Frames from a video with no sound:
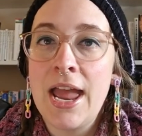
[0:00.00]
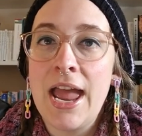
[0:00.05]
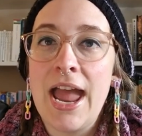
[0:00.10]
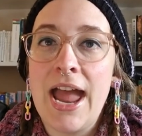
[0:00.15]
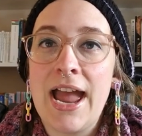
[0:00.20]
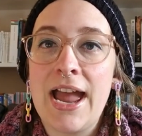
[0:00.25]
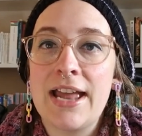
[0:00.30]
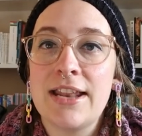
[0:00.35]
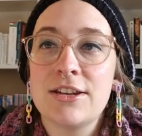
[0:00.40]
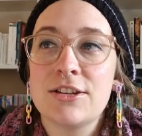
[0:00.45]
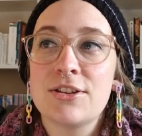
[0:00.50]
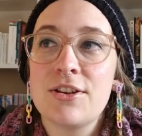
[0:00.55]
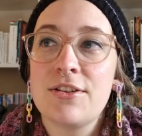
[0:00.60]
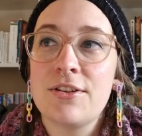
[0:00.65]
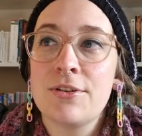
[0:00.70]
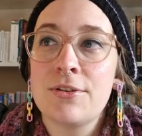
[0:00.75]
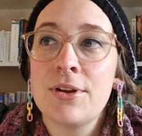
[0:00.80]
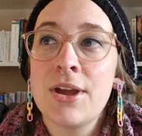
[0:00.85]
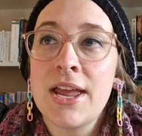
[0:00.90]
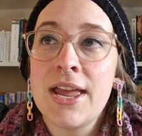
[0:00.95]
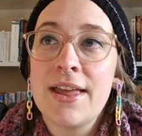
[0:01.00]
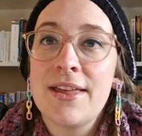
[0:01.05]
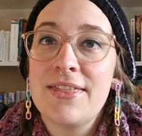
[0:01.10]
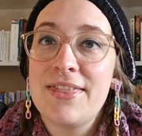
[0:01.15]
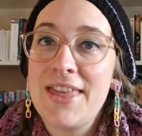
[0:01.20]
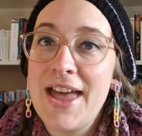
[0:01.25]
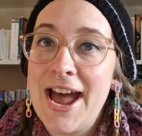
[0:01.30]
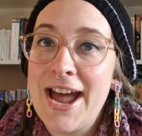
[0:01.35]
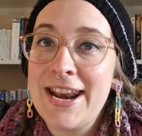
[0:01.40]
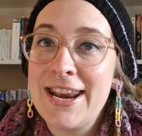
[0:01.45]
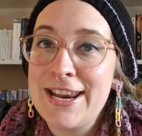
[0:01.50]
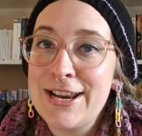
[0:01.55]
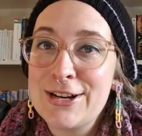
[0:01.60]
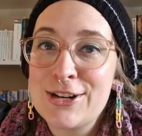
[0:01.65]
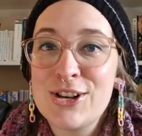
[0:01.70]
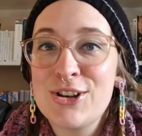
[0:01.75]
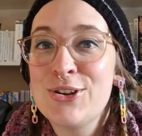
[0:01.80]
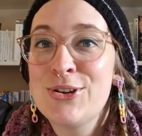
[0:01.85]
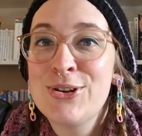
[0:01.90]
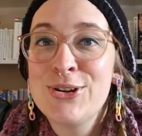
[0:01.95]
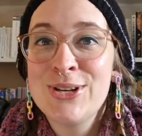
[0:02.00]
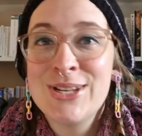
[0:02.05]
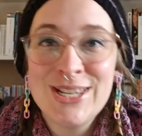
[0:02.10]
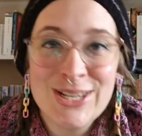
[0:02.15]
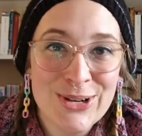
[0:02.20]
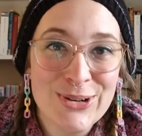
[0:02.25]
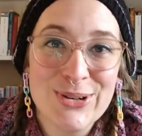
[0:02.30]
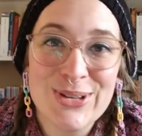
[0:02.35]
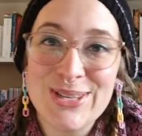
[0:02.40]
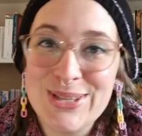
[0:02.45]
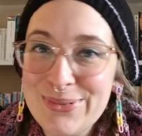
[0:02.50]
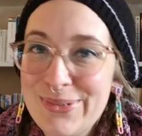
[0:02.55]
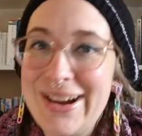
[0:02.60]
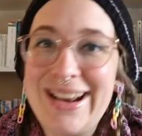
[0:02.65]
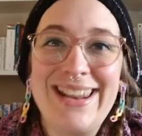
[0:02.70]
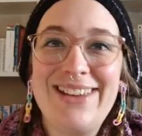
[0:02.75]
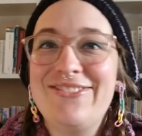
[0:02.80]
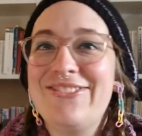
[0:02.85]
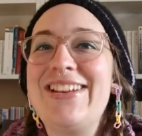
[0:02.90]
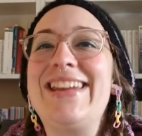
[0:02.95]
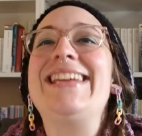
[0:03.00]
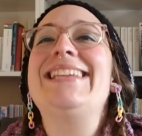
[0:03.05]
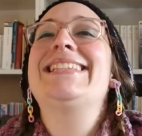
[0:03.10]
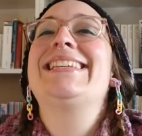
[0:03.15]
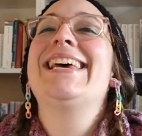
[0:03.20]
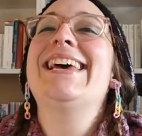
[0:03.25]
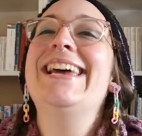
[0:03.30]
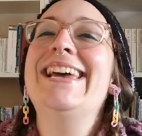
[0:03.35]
And so that includes your sweaty feet.